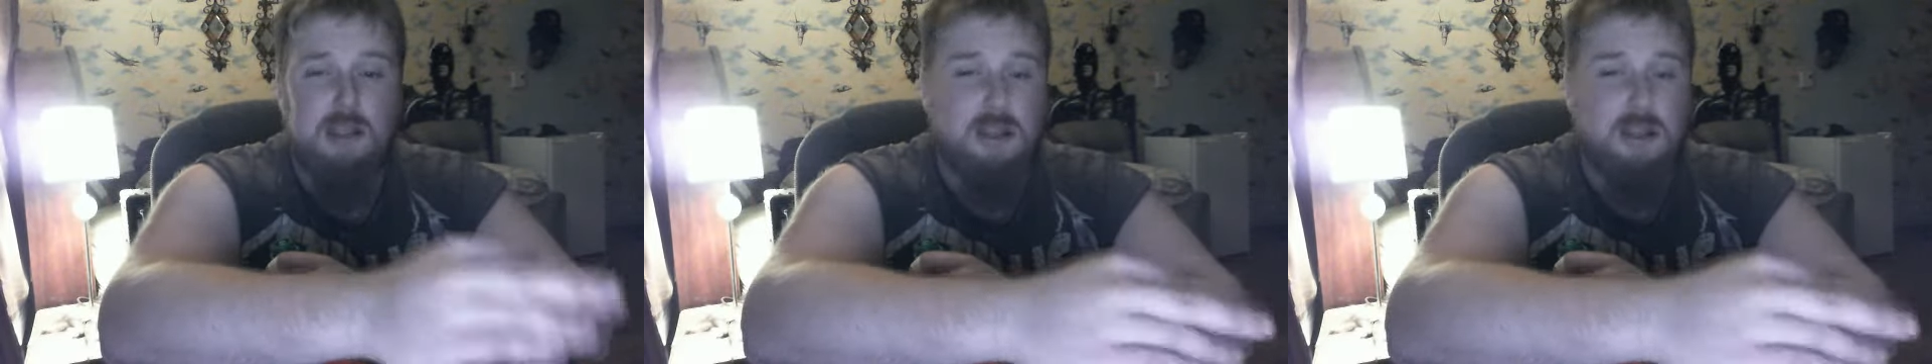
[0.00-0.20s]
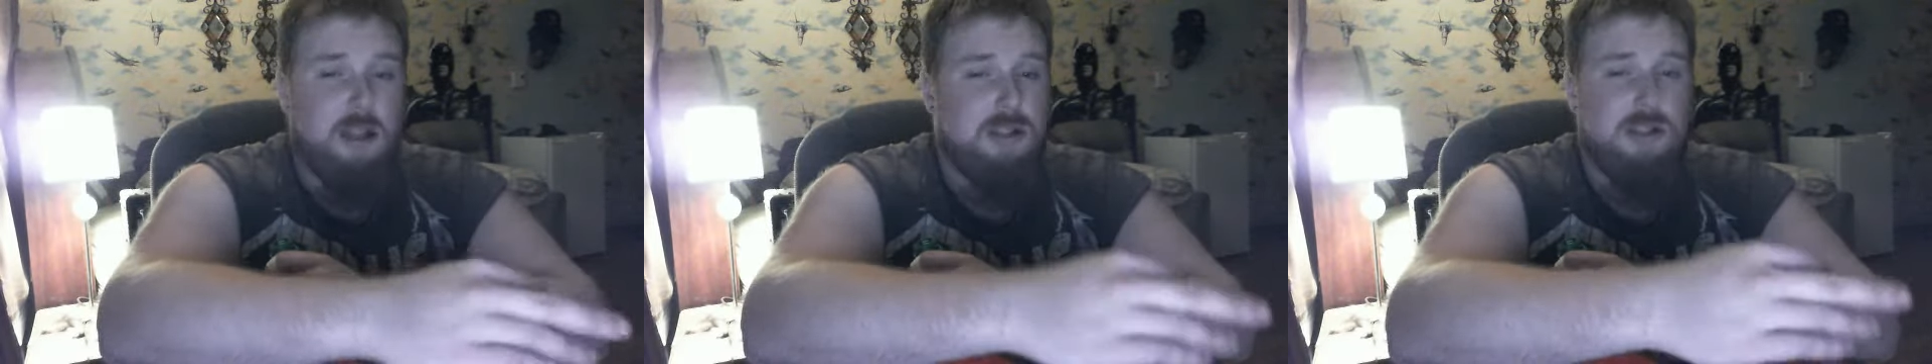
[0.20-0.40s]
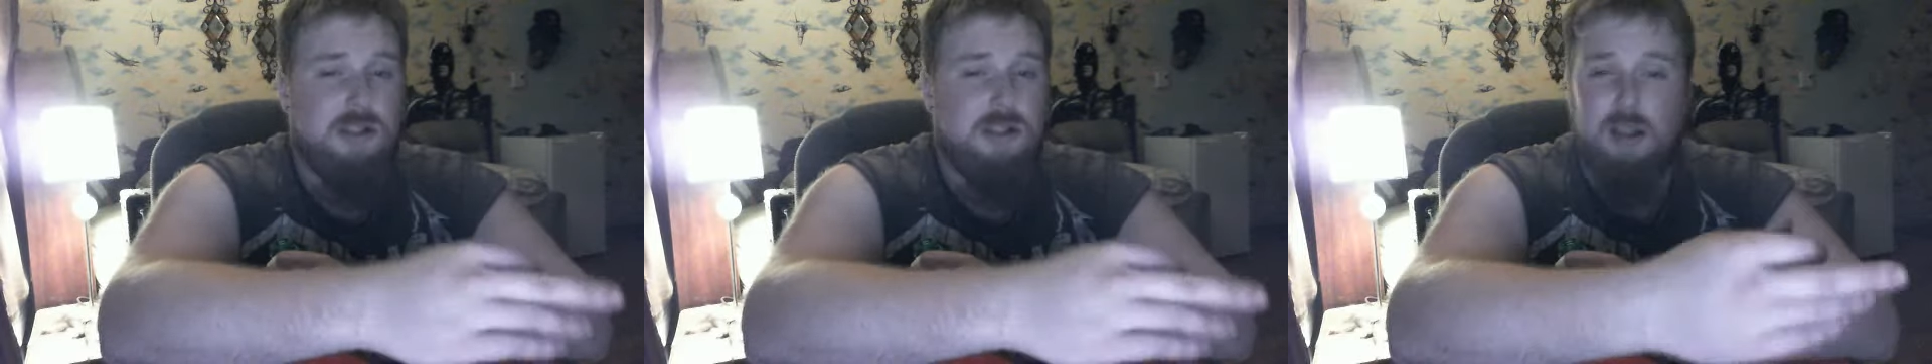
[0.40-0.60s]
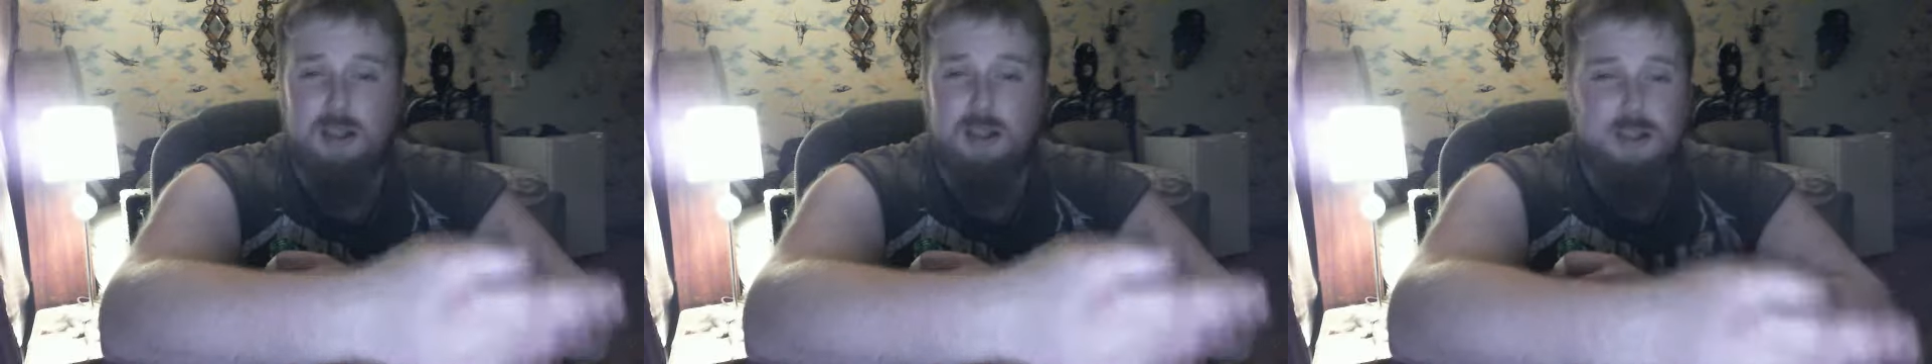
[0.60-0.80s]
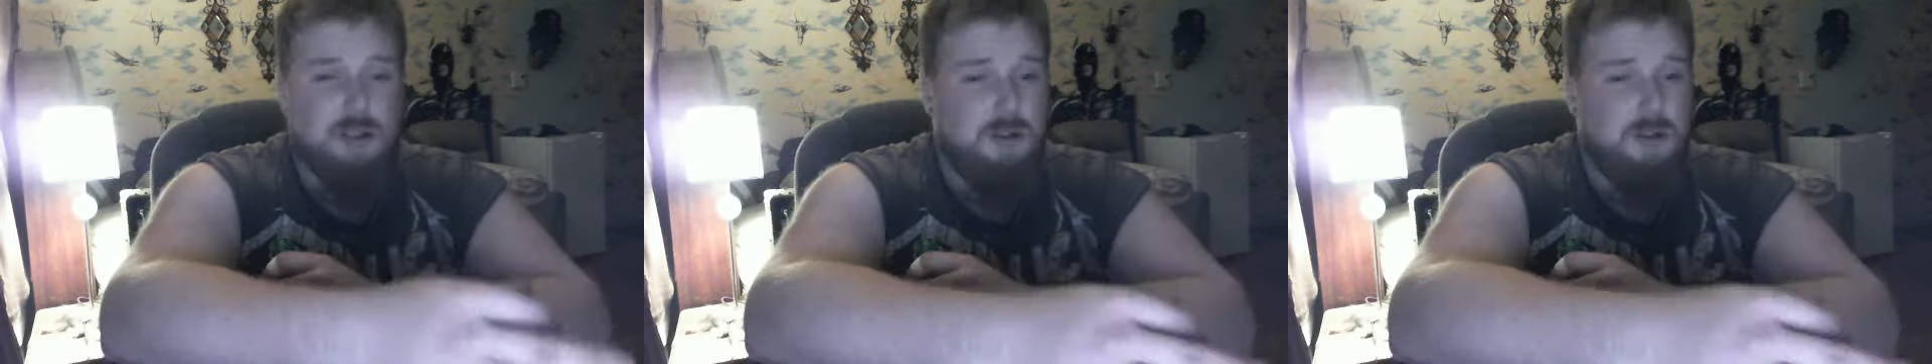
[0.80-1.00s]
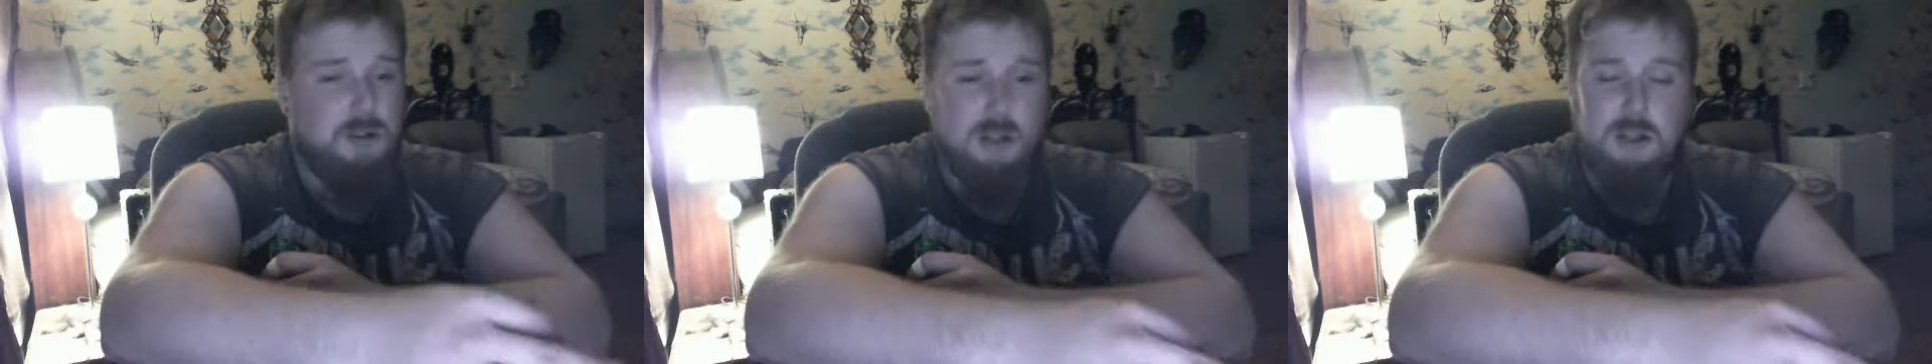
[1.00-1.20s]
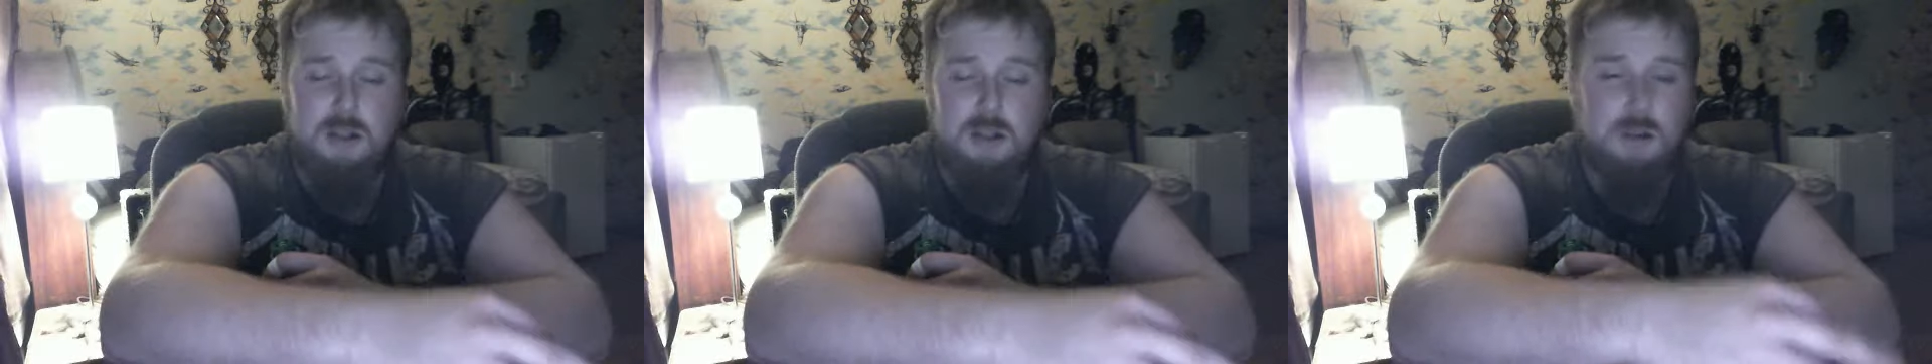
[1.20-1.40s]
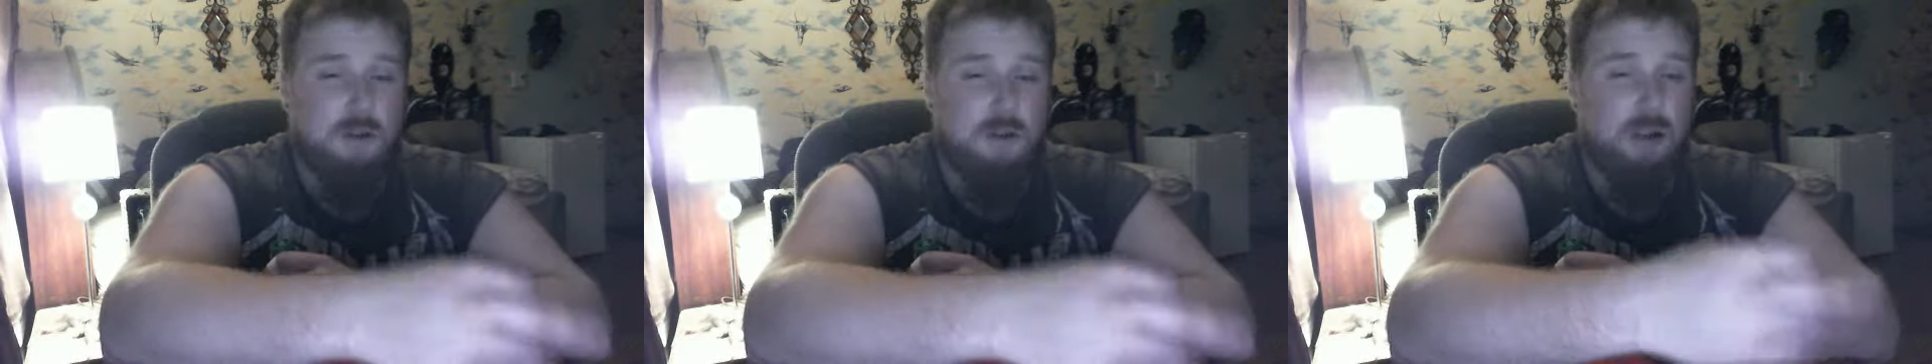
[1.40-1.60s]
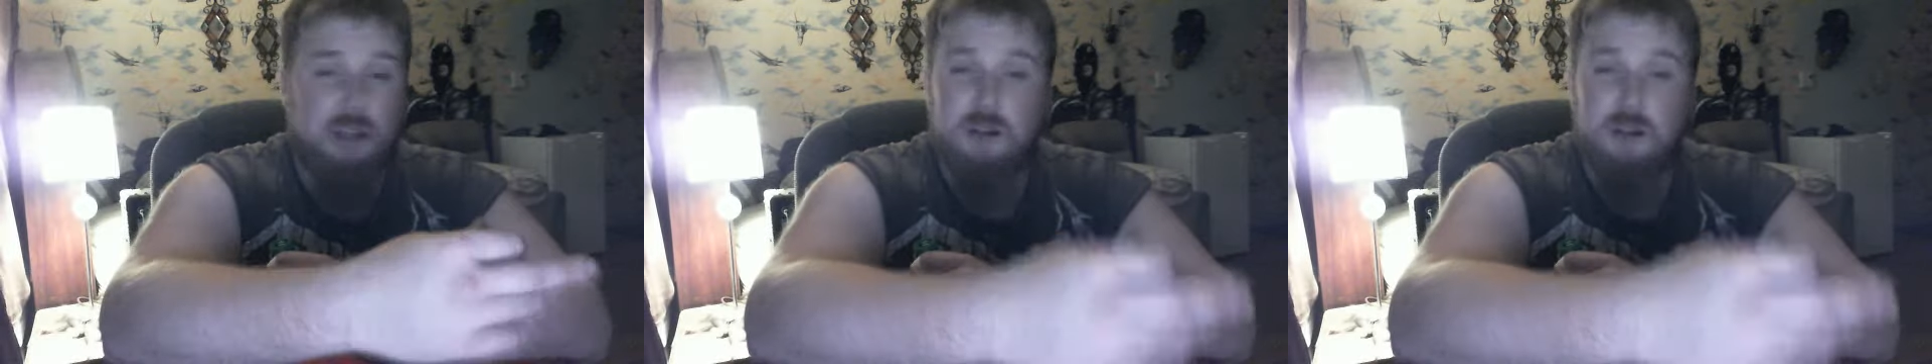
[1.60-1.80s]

that just listen to it or hear